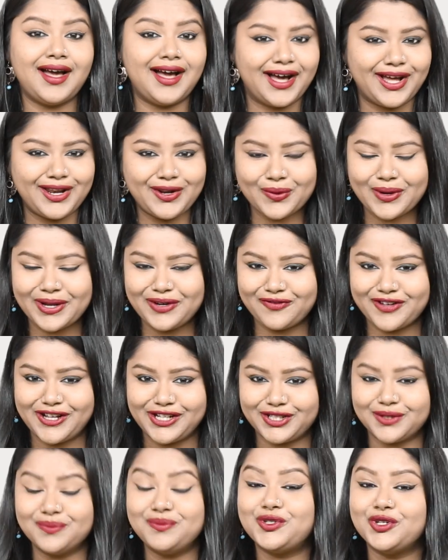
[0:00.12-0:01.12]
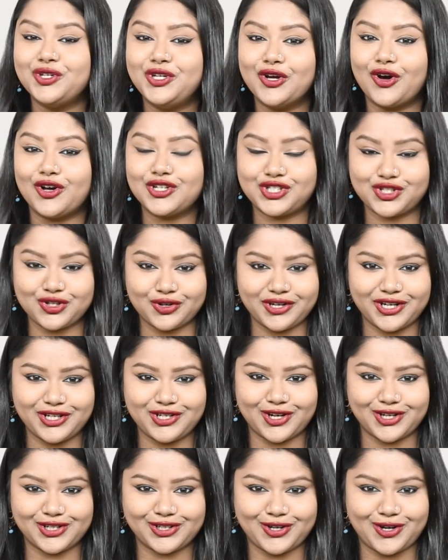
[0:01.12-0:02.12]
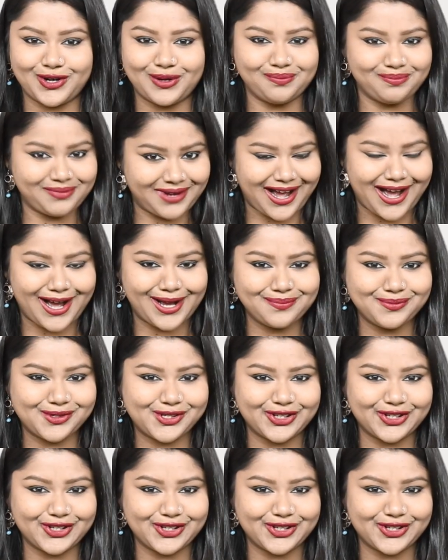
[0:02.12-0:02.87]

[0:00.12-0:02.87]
Hello and welcome to yourstory.com. I'm